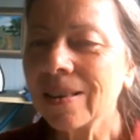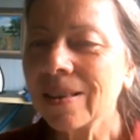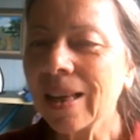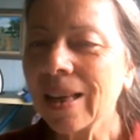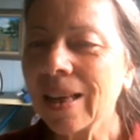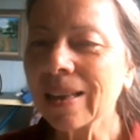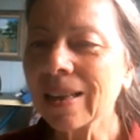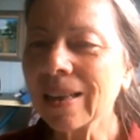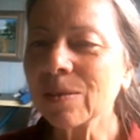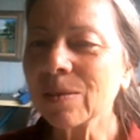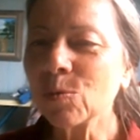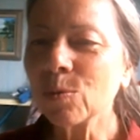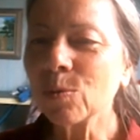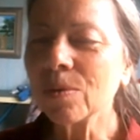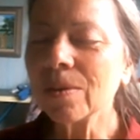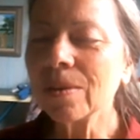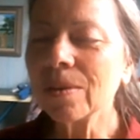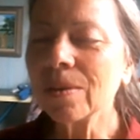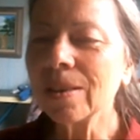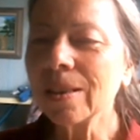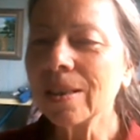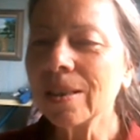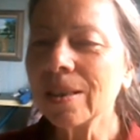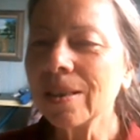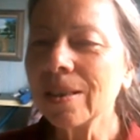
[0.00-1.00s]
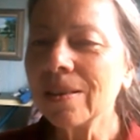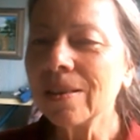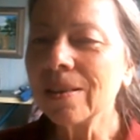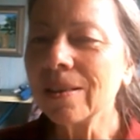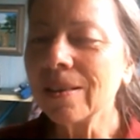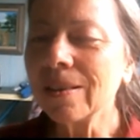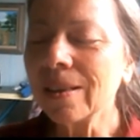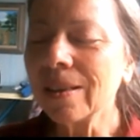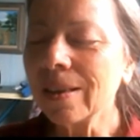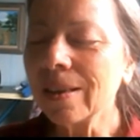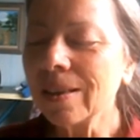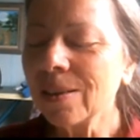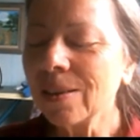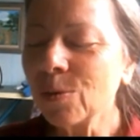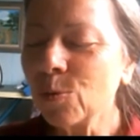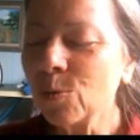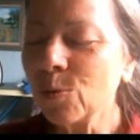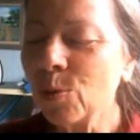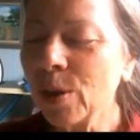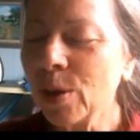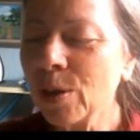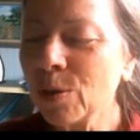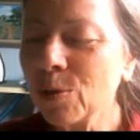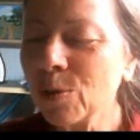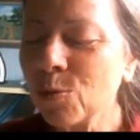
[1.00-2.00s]
That
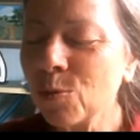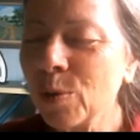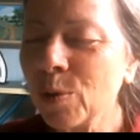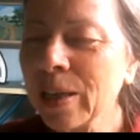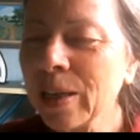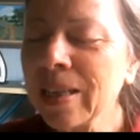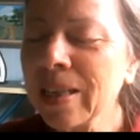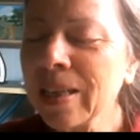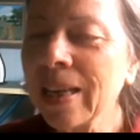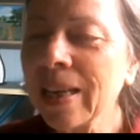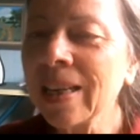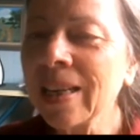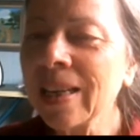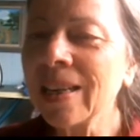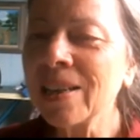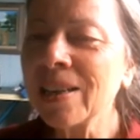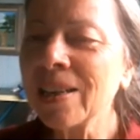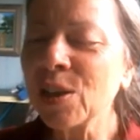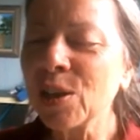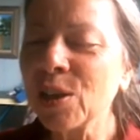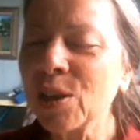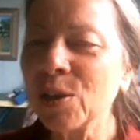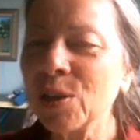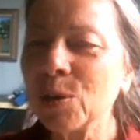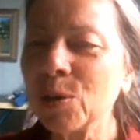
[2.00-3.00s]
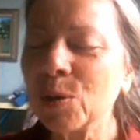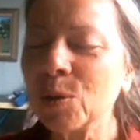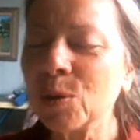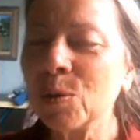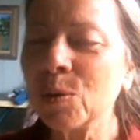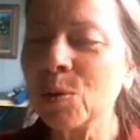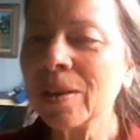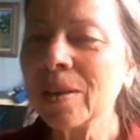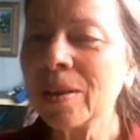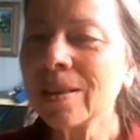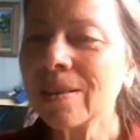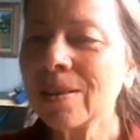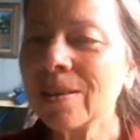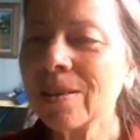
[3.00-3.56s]
we needed you